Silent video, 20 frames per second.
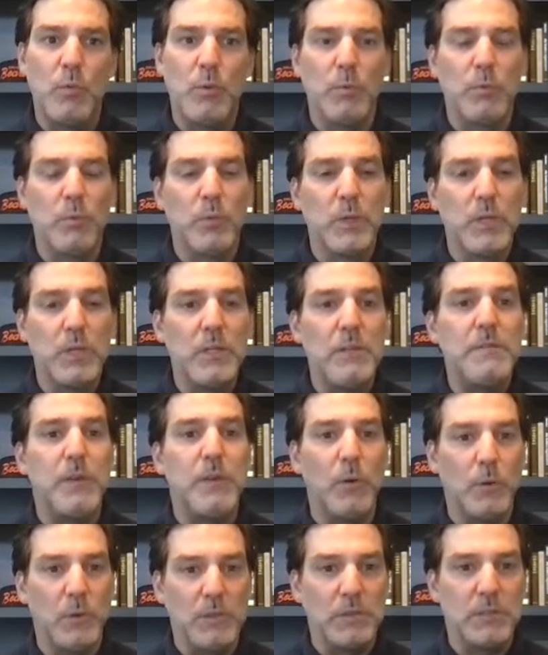we're really
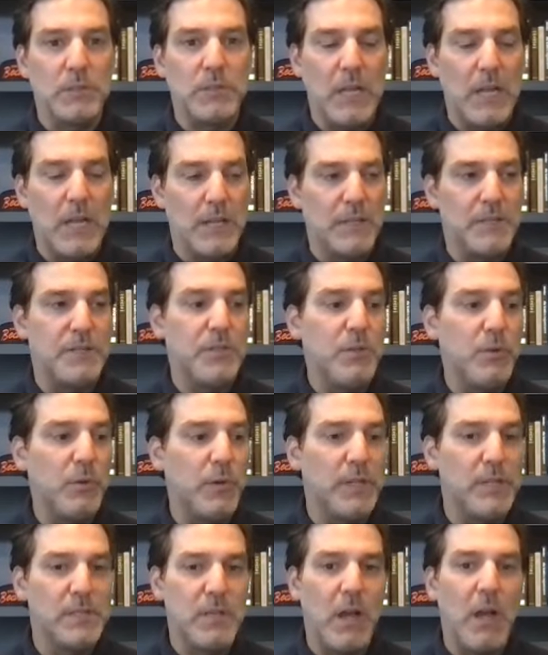focused on too
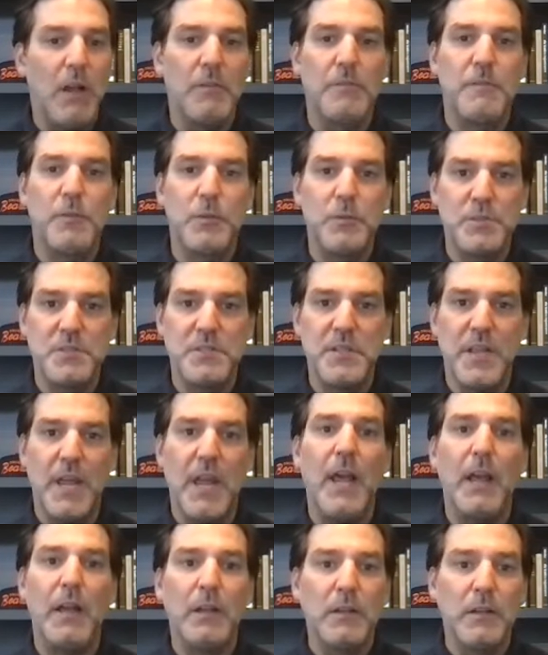is our full
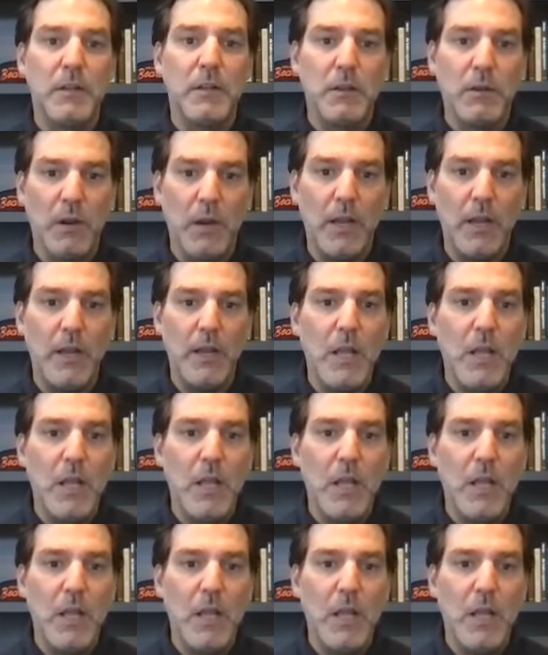stack, right?